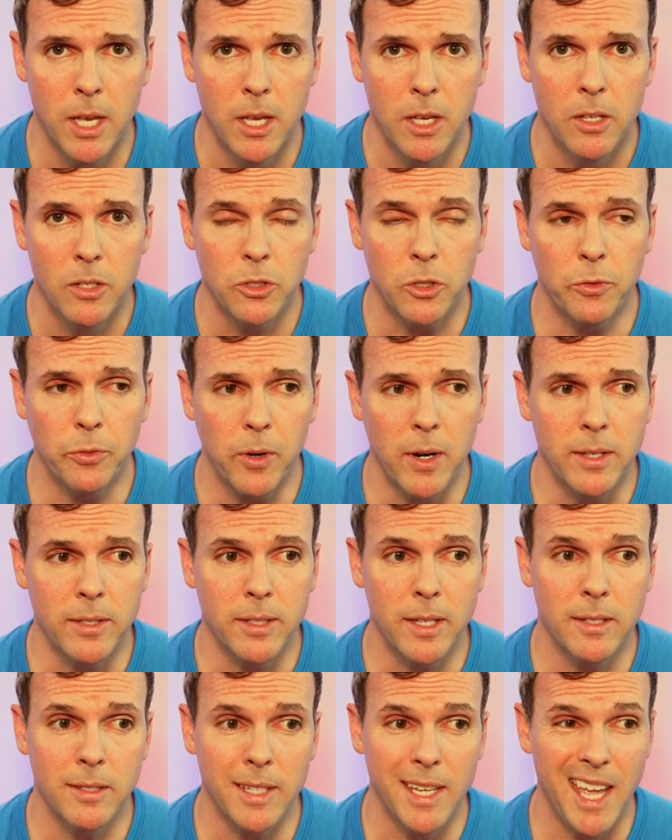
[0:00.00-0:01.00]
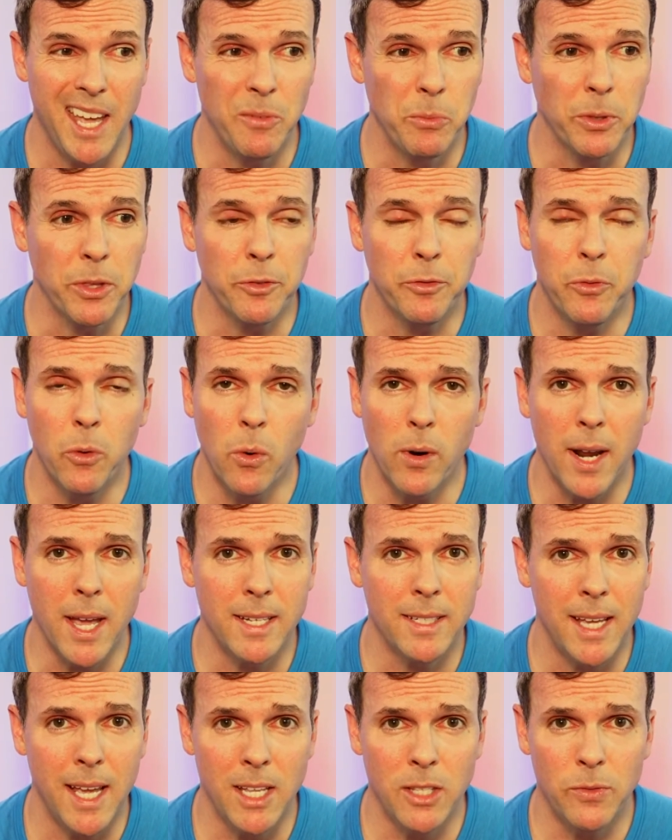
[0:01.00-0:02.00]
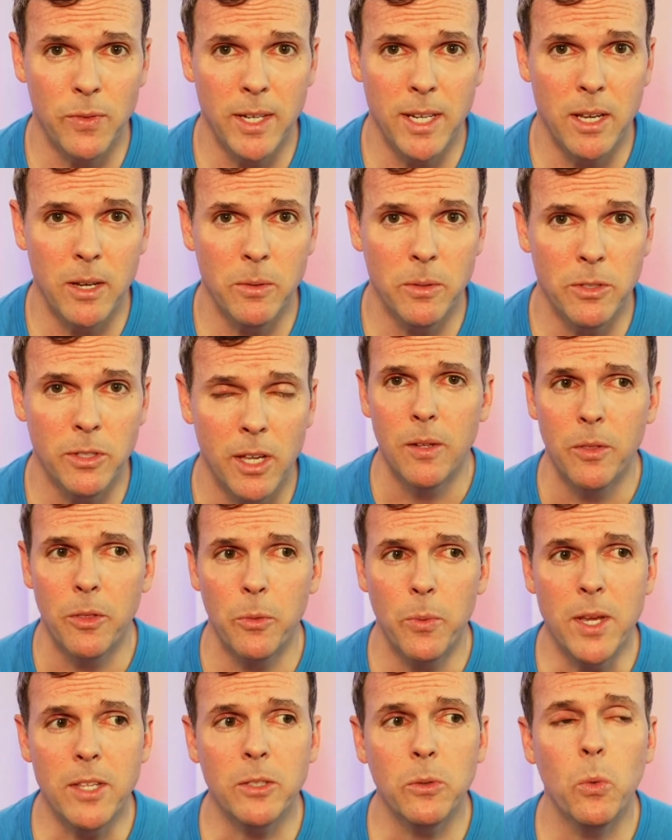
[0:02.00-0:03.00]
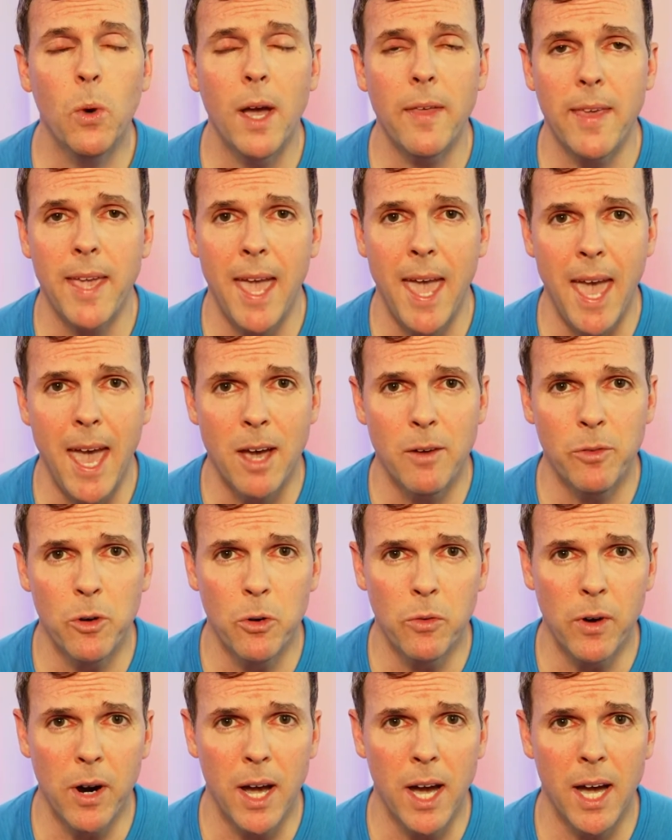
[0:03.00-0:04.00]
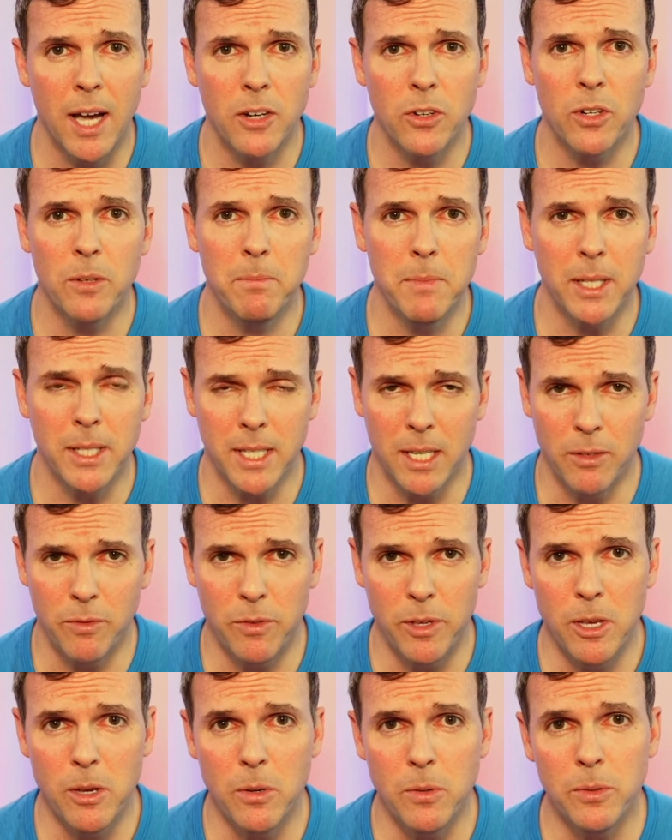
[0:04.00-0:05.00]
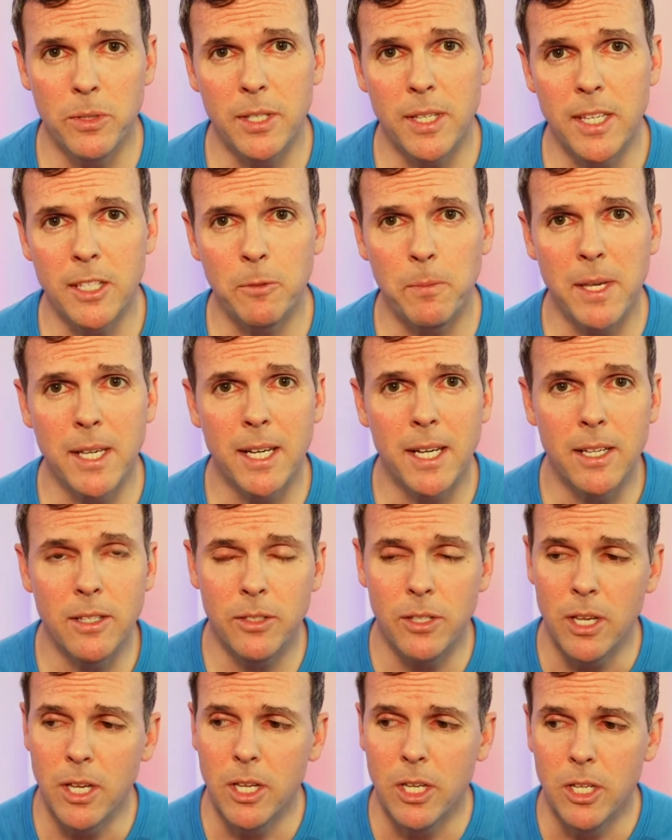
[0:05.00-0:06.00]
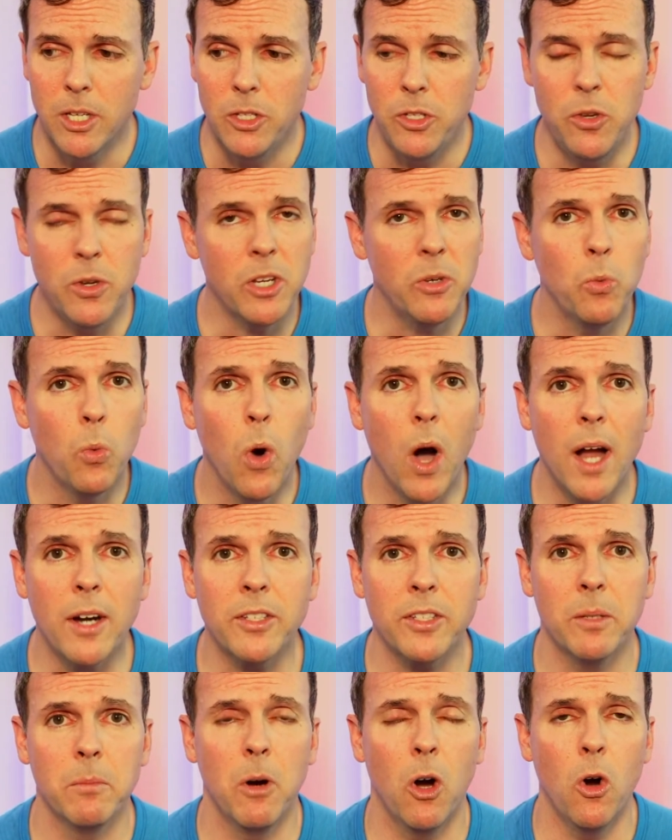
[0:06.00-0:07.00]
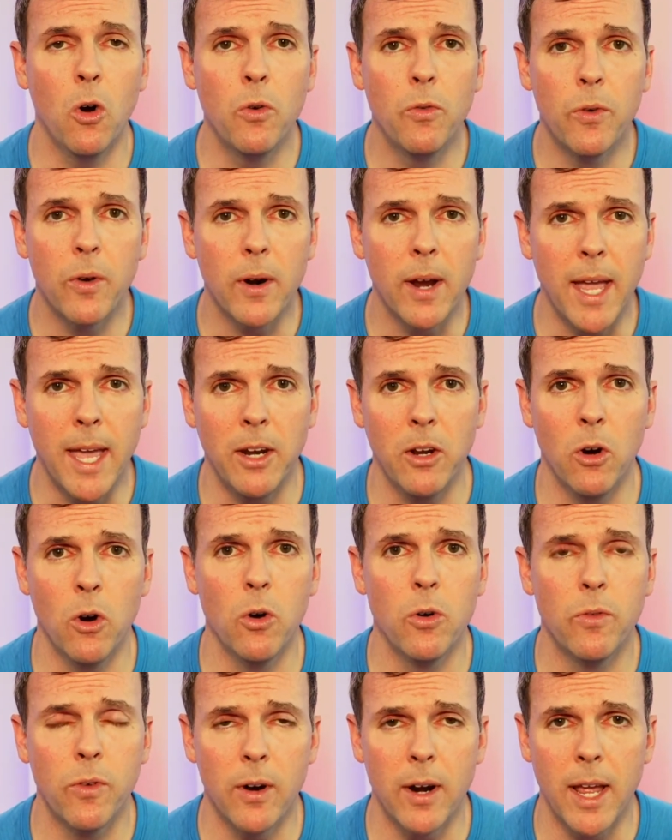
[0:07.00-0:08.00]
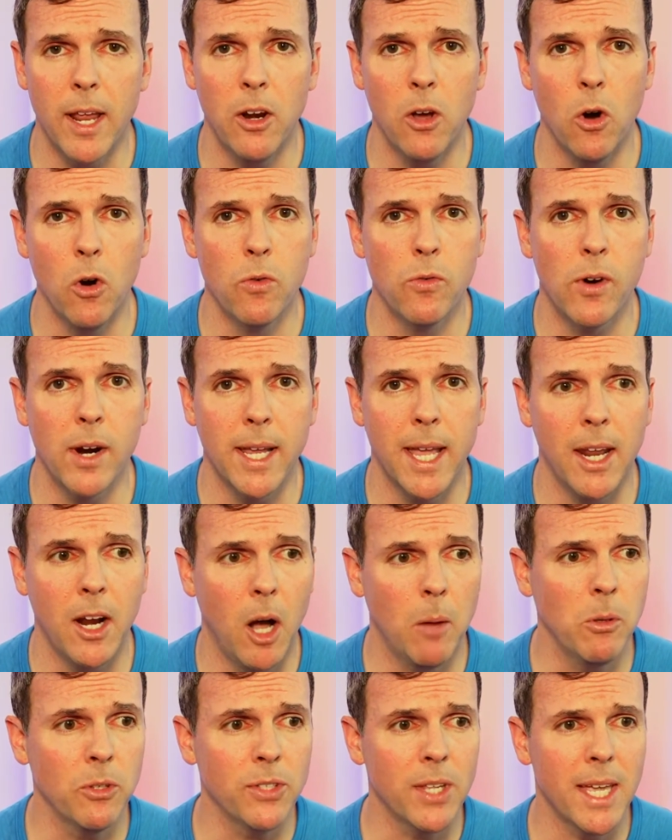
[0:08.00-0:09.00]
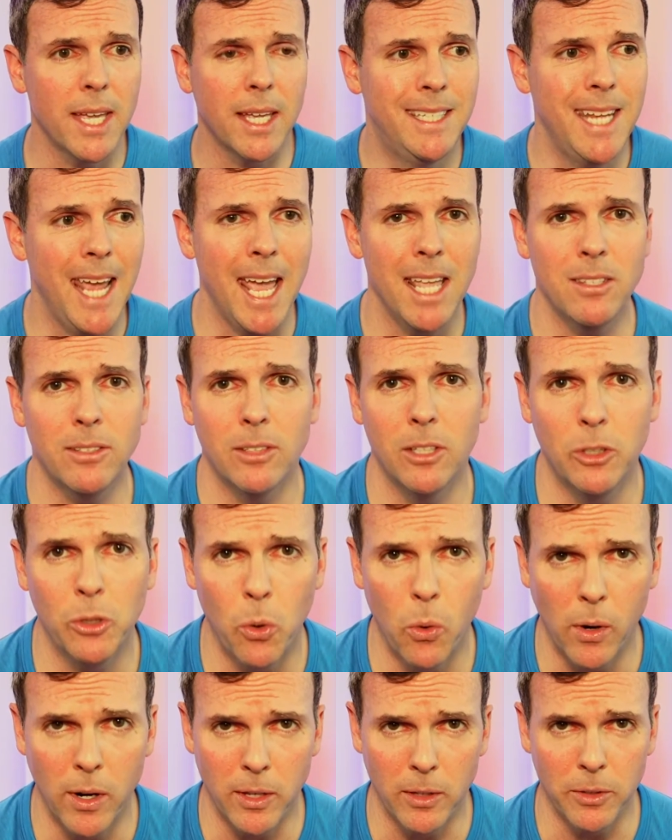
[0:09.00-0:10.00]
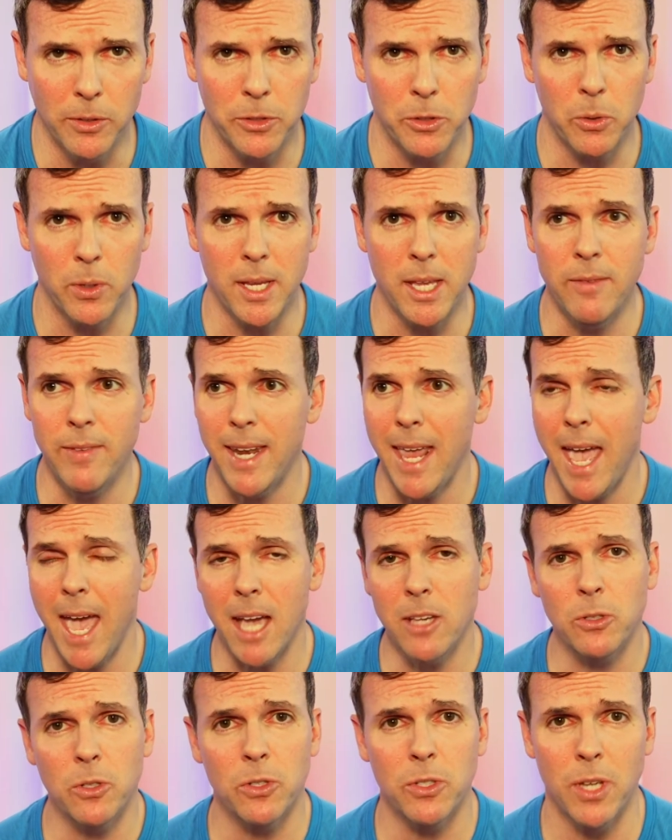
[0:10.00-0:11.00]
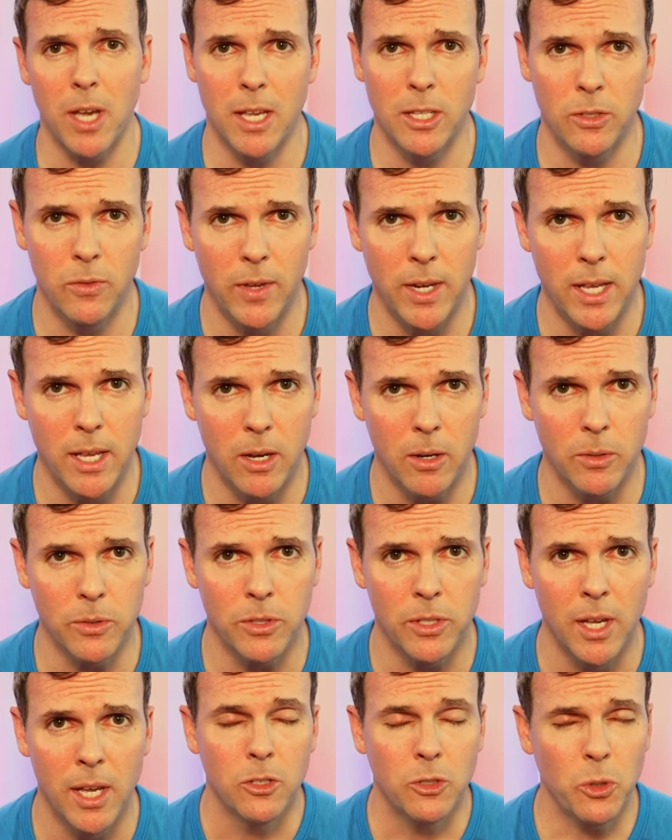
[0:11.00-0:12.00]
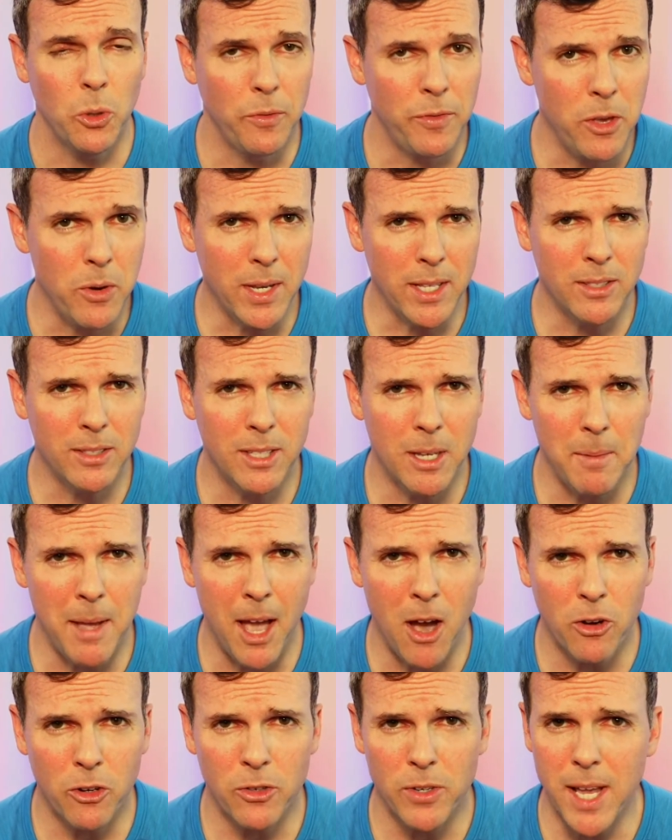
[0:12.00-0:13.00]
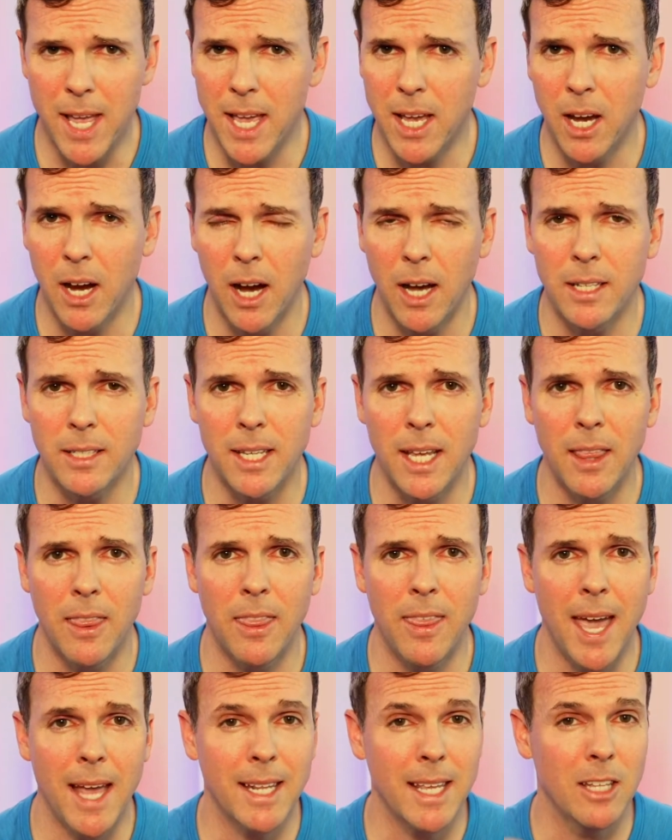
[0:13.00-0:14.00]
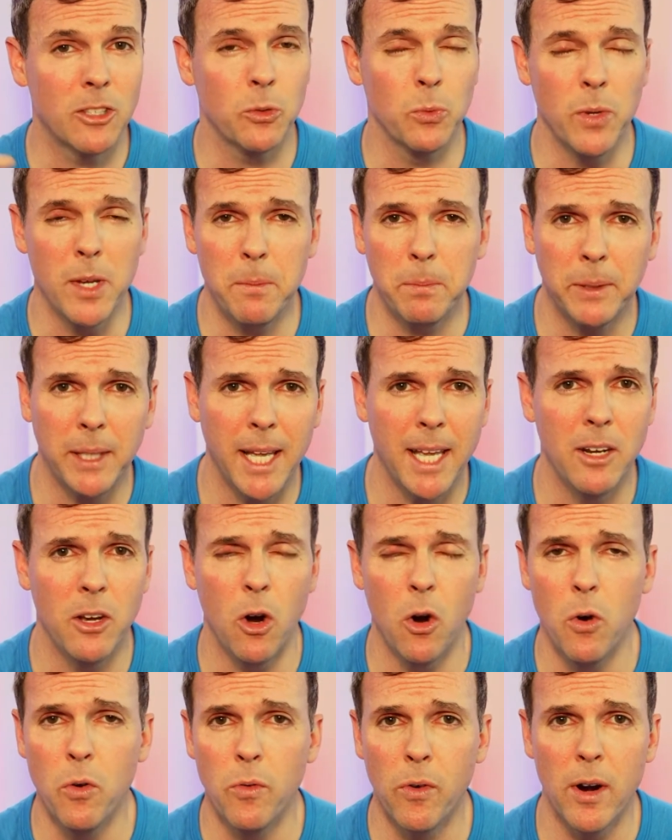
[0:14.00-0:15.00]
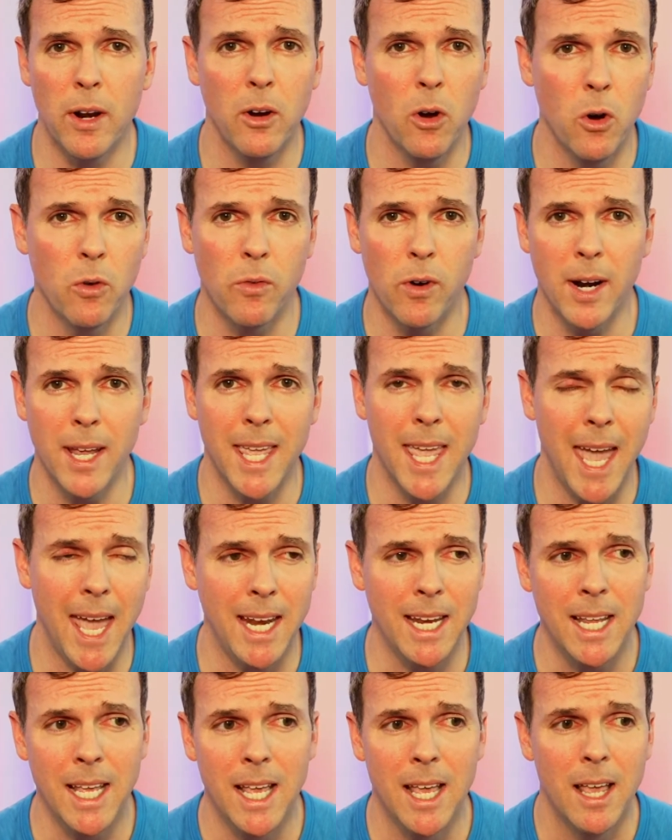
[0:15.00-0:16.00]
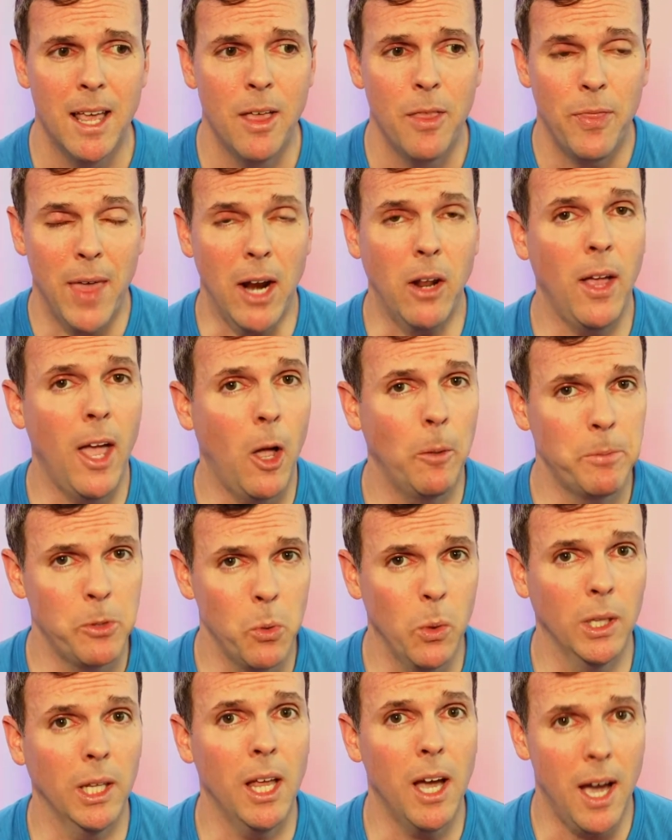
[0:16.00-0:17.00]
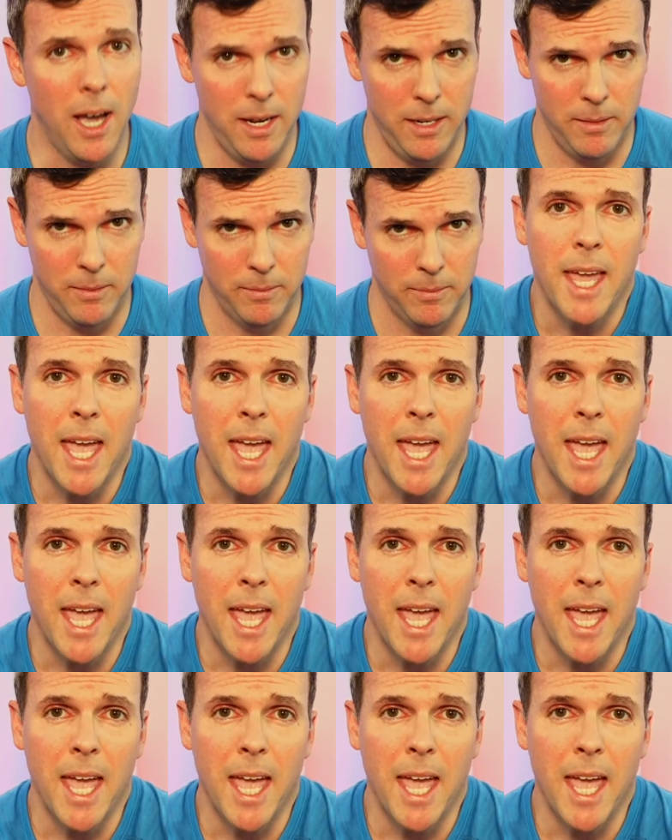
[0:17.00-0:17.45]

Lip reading: So for instance, again, with the Fortnite dance videos, the reason why they have over 100 million views is because you can watch them over and over and over again, almost like dance tutorials or even exercise videos. So if you can somehow create content that gets replayed over and over again, that'll help you a lot.